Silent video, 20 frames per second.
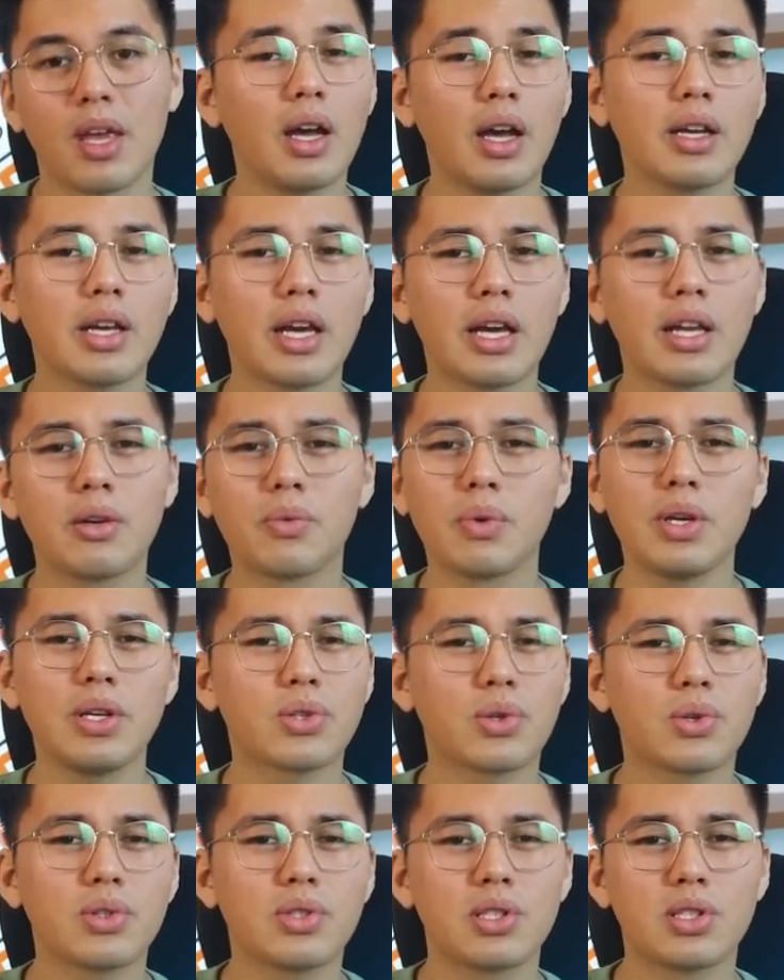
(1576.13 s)
Again,
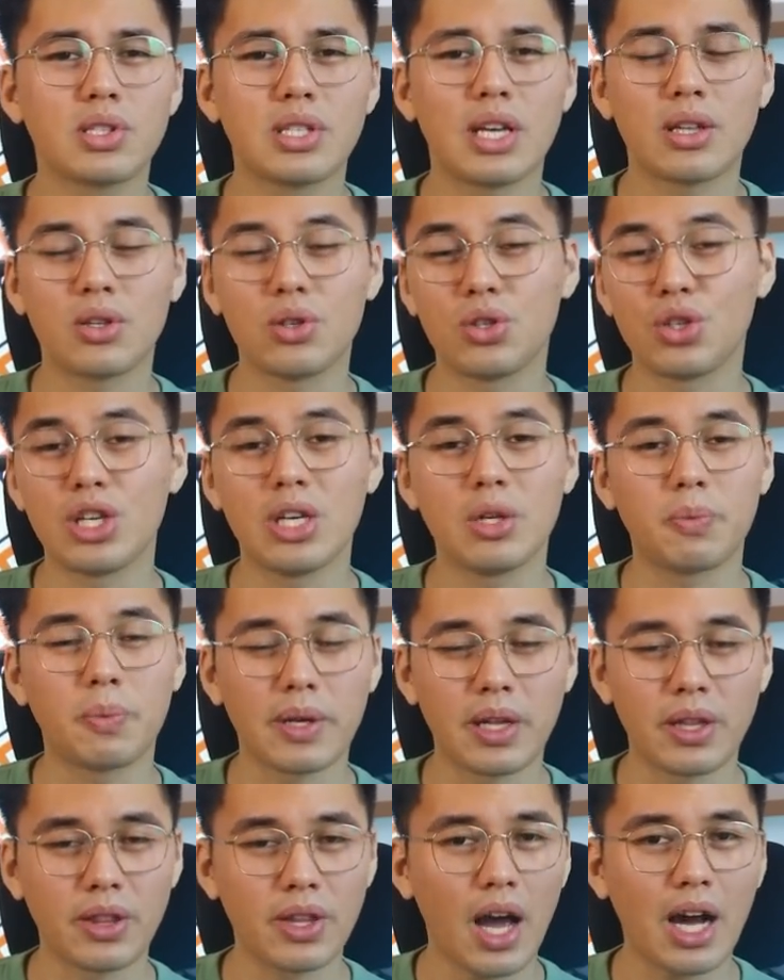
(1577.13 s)
resource is set to sheet
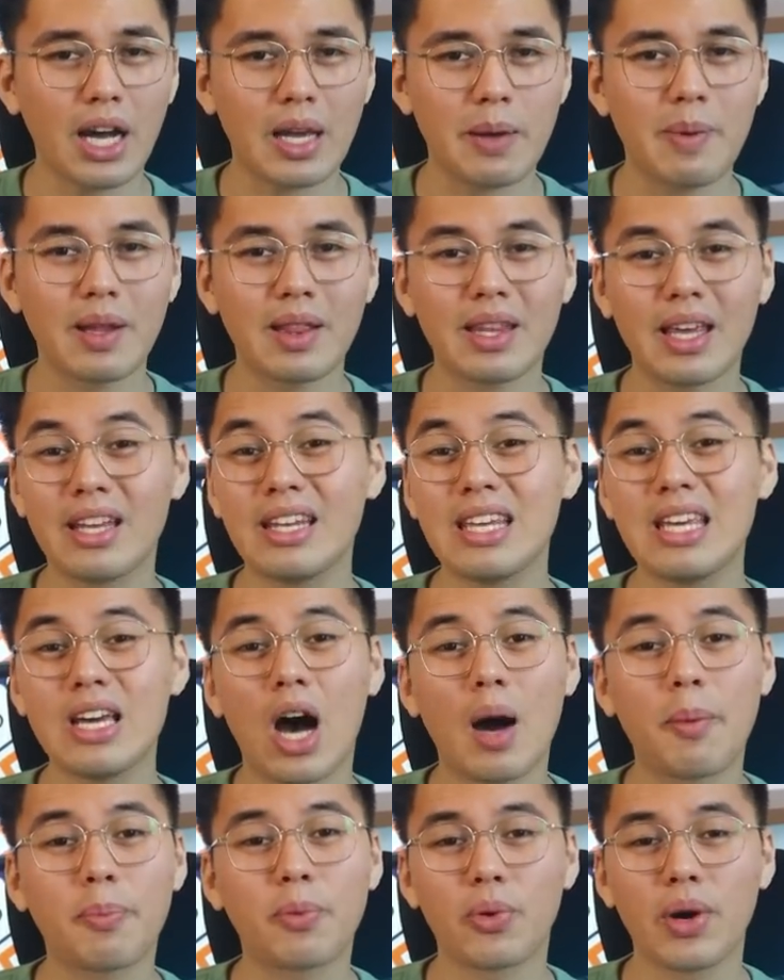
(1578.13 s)
within document and the
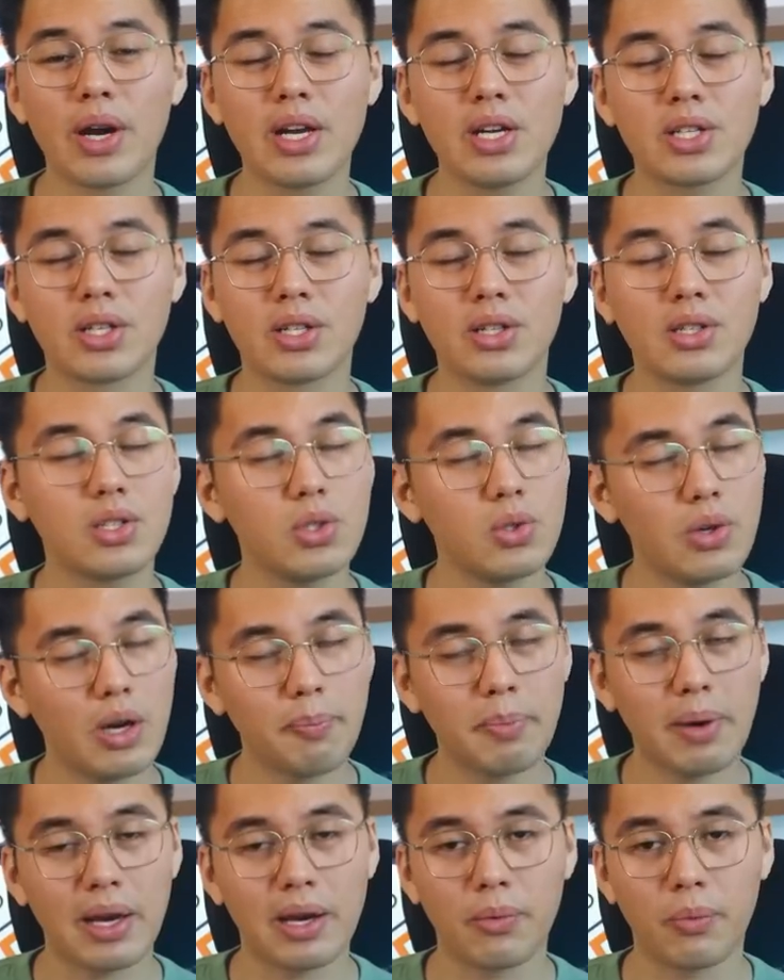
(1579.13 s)
operation to
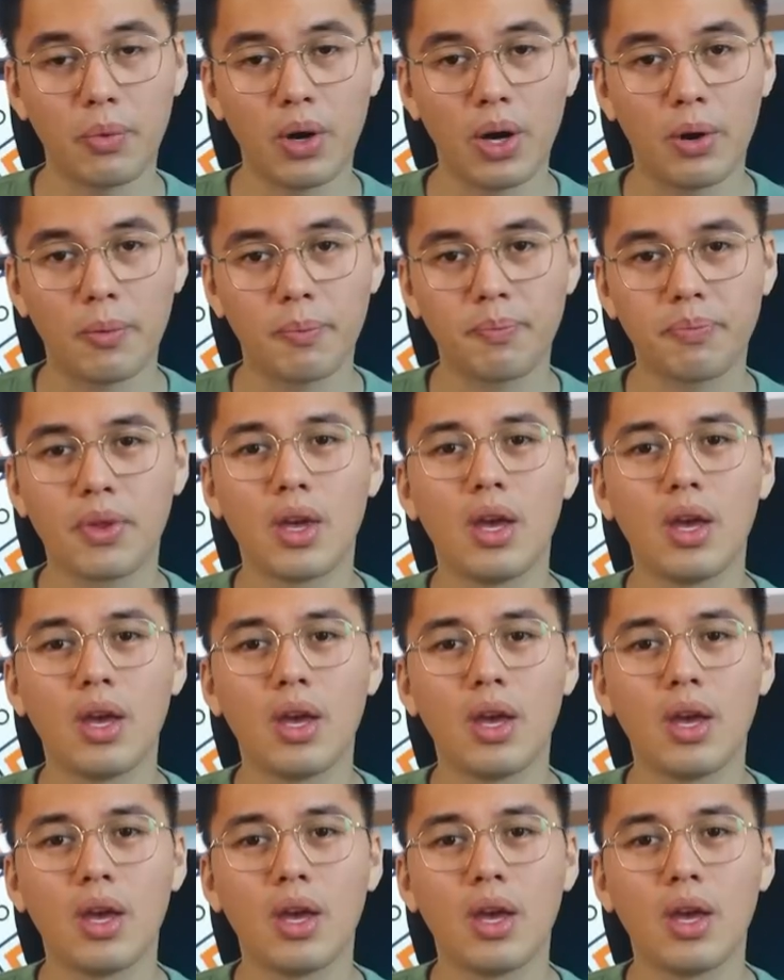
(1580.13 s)
append row.